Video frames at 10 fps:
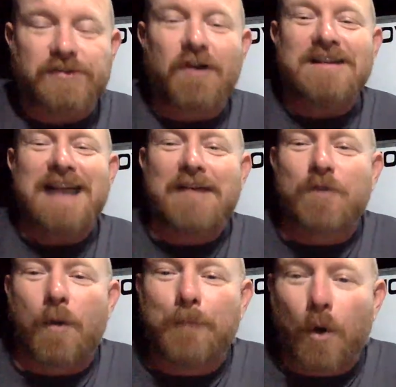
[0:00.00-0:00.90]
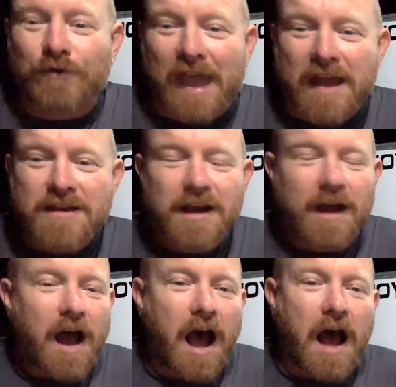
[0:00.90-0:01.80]
Great to have you on board there.
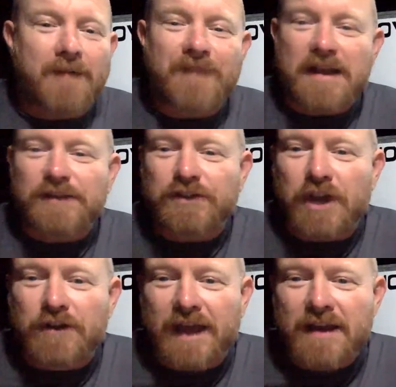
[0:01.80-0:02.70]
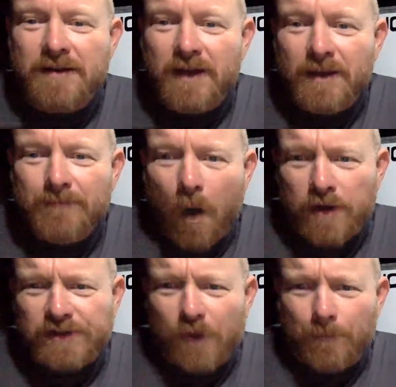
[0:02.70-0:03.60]
Thanks for tuning in.
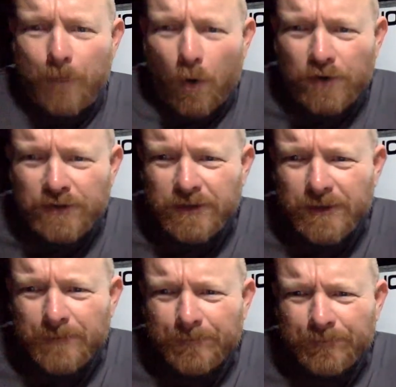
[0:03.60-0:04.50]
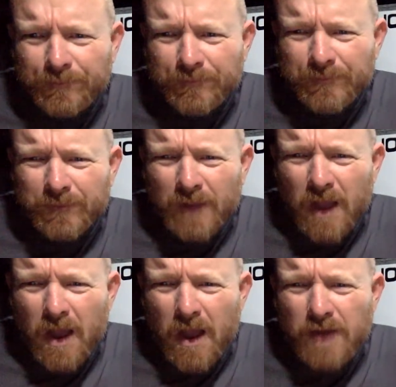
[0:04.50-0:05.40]
Mike's on board,
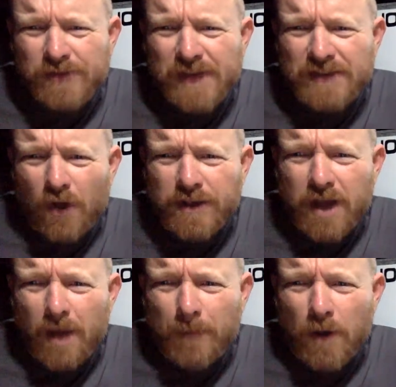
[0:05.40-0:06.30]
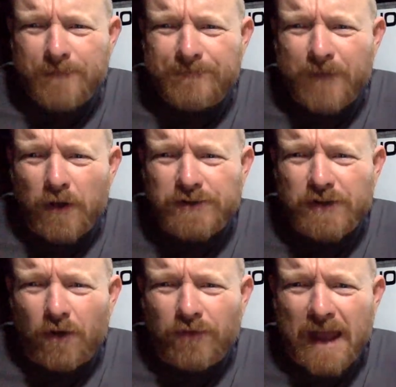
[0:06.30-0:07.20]
who says, I cut my foot
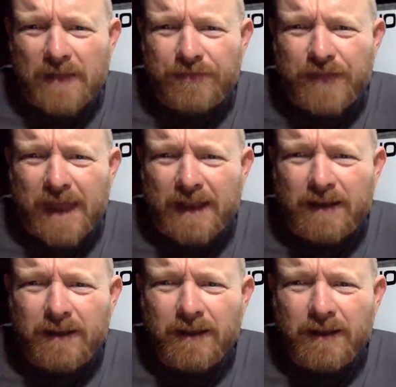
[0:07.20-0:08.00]
on that thing.